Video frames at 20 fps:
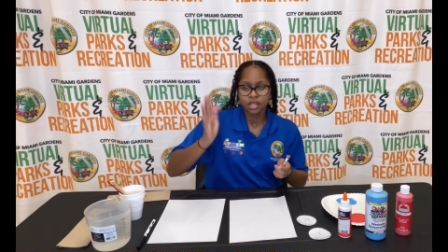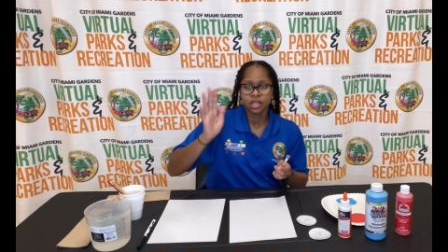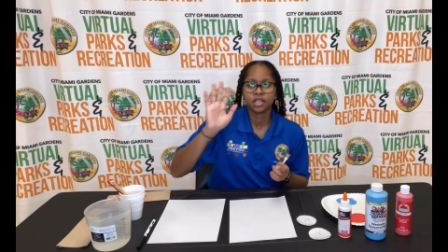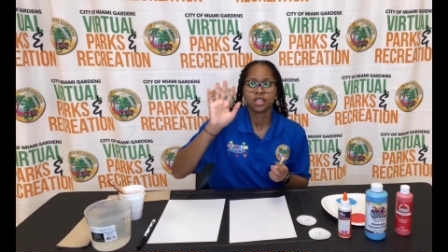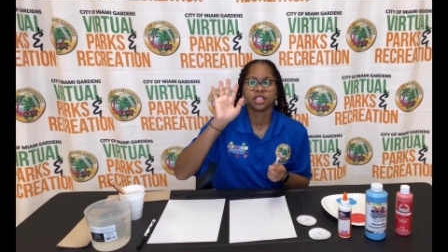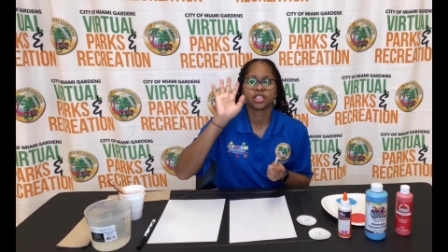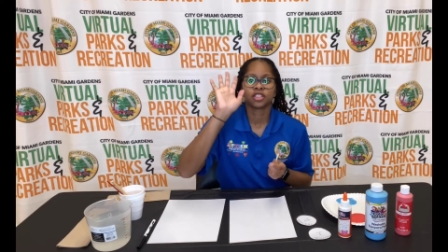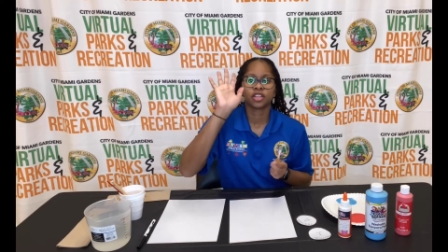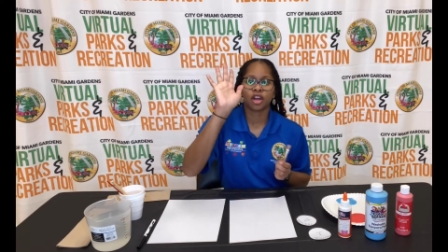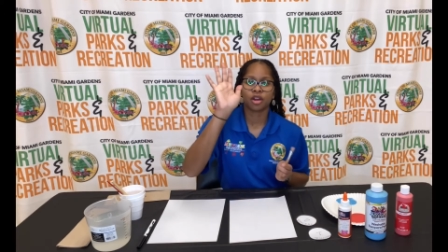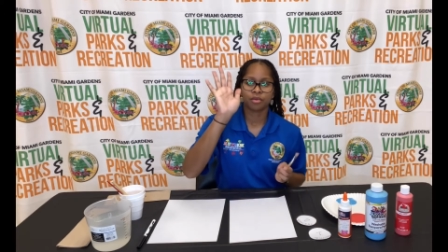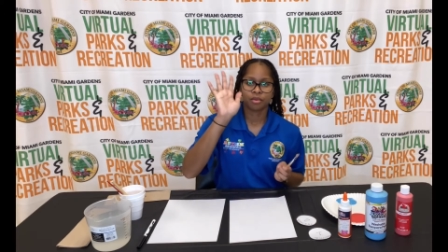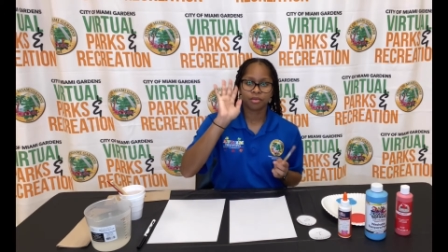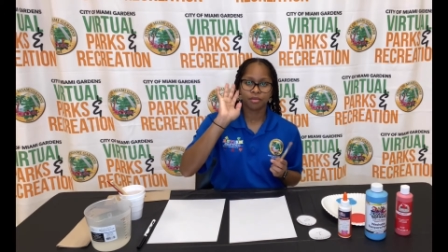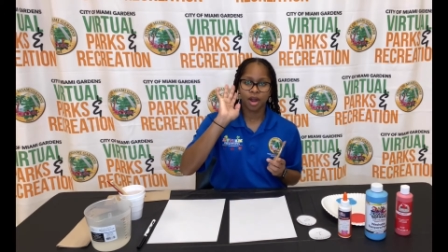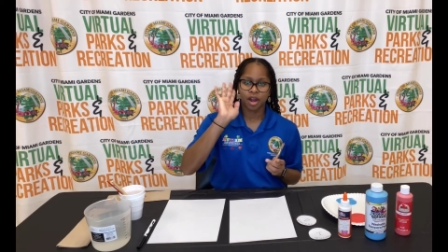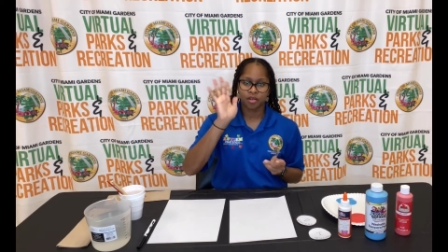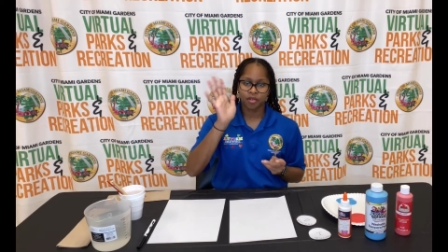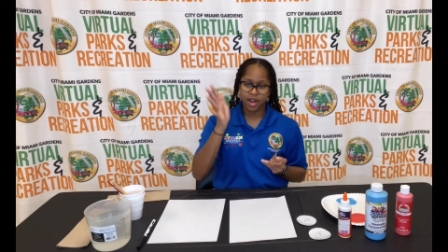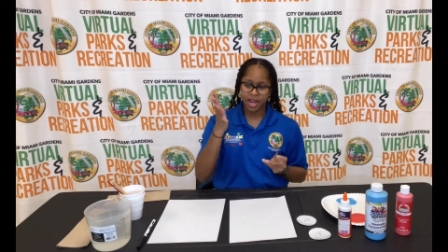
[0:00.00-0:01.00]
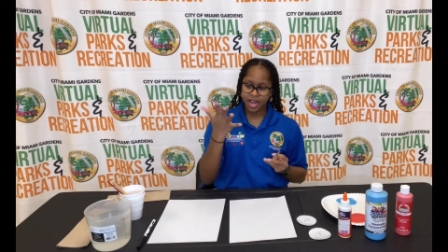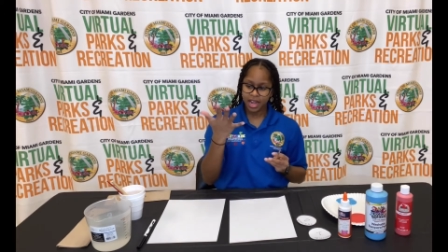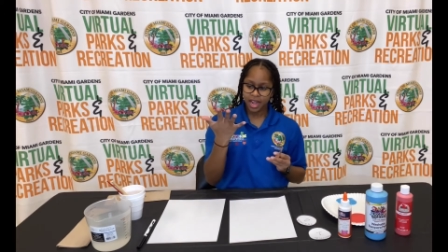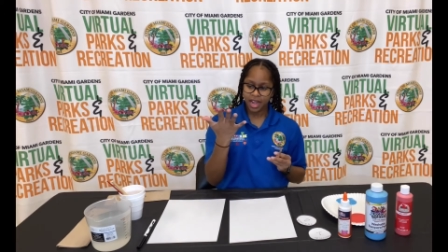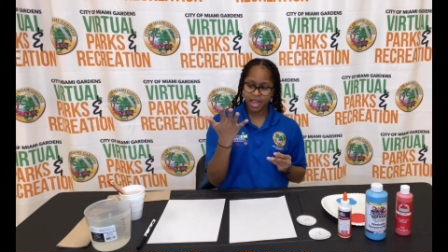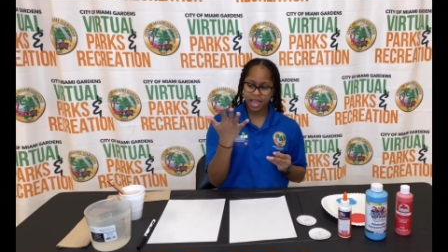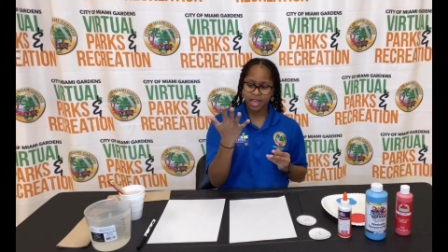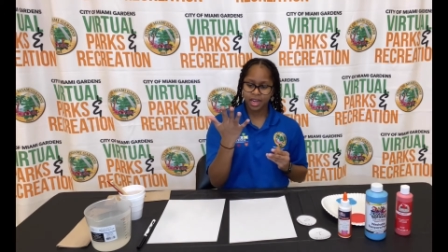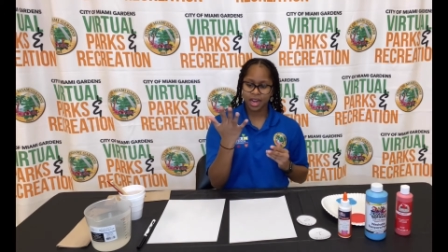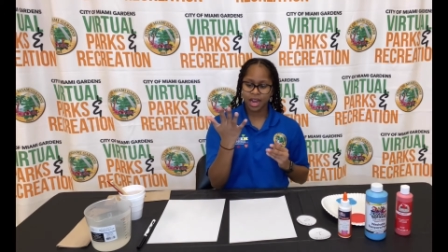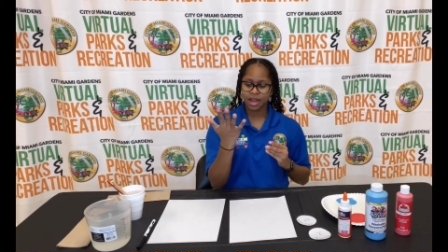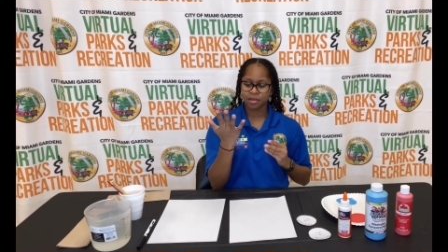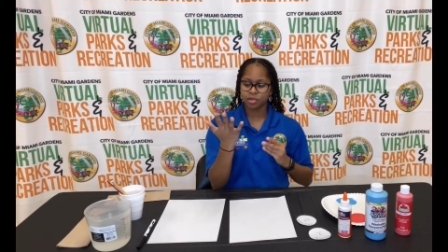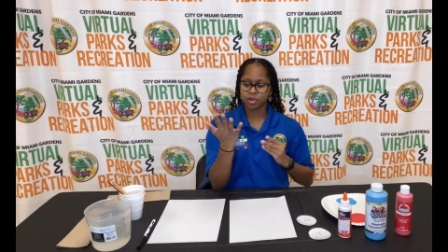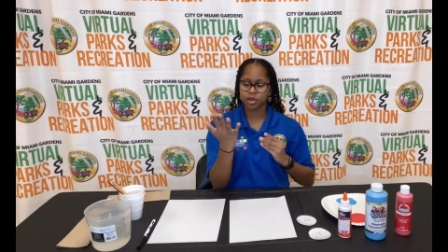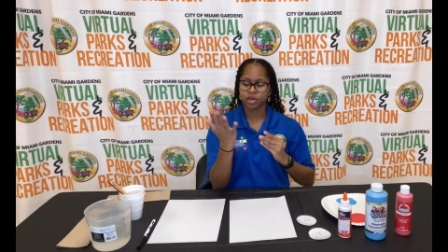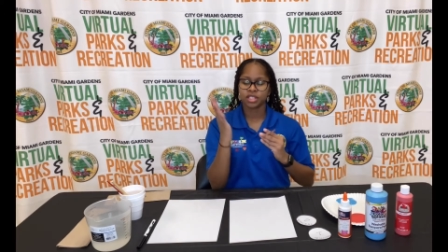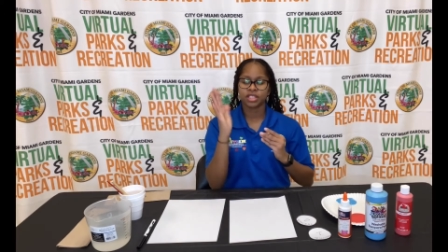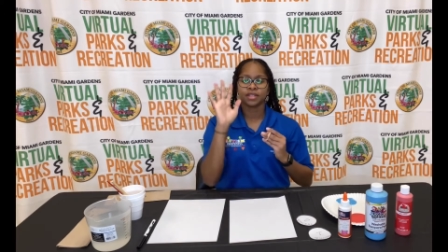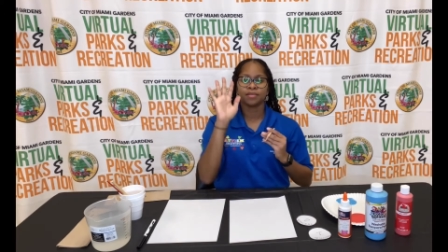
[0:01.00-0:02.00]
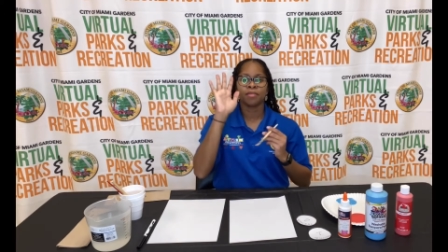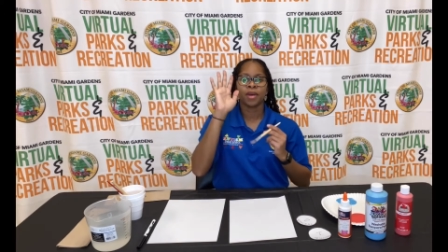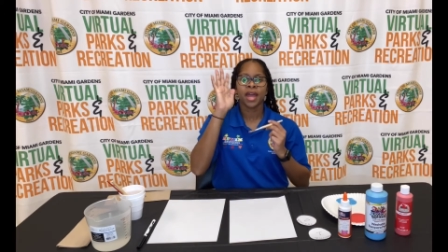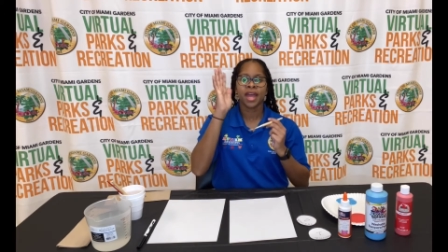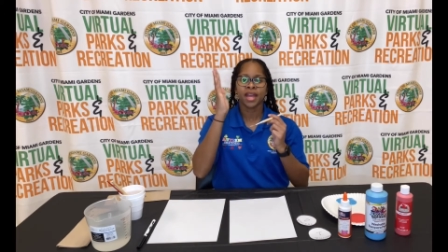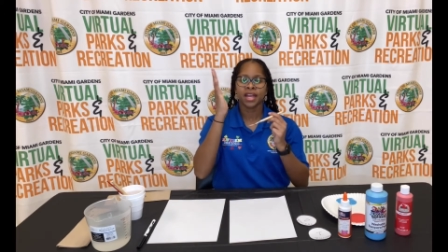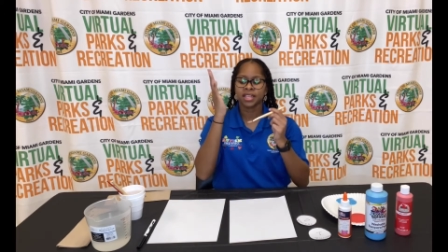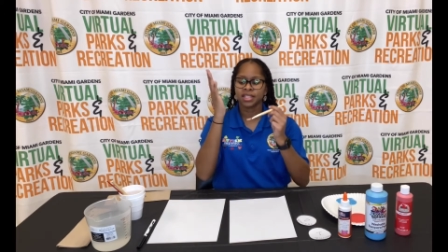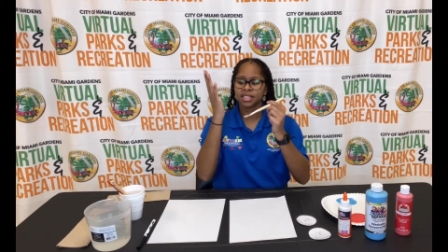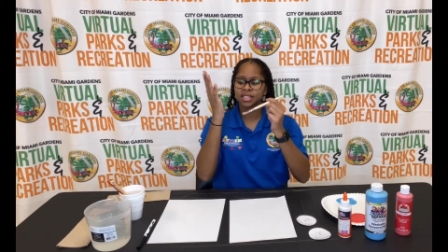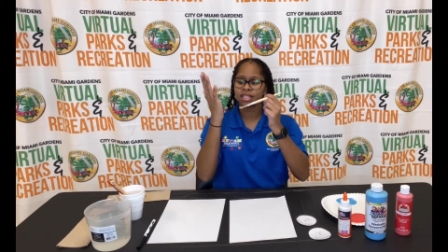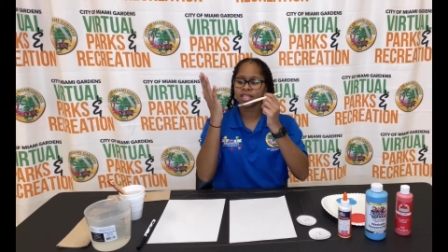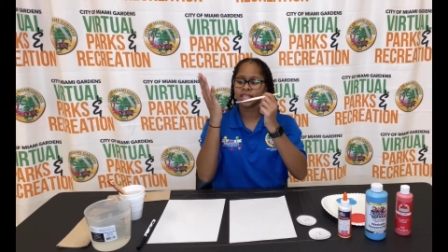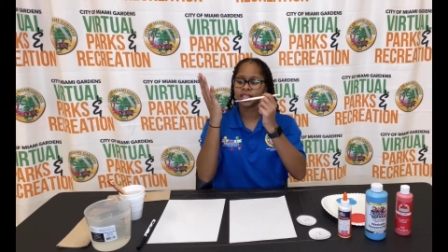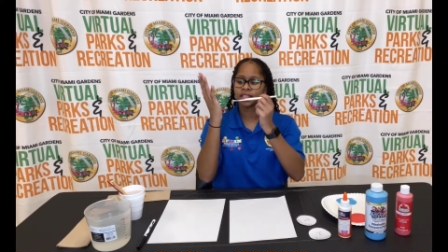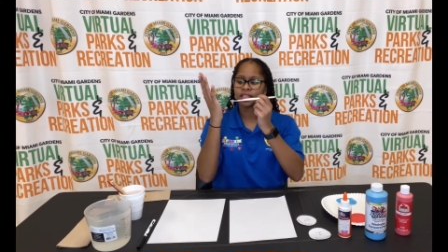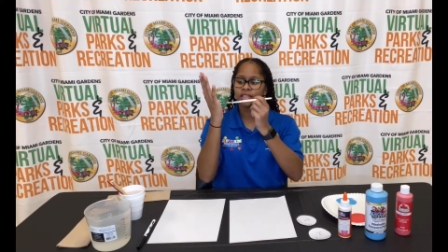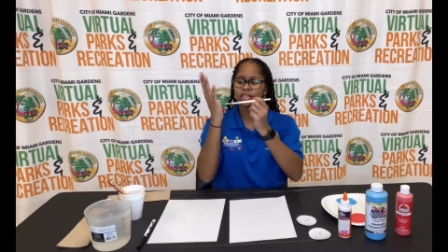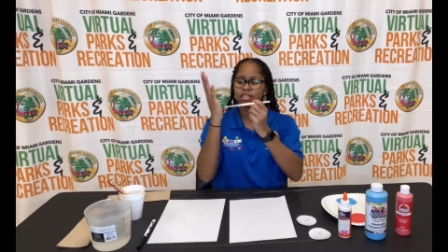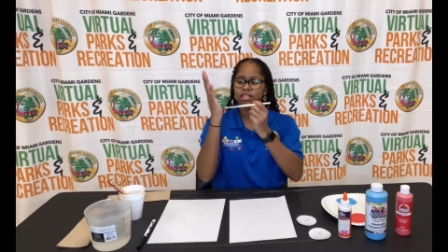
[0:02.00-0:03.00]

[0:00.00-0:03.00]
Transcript: start with my right hand. I'm going to paint it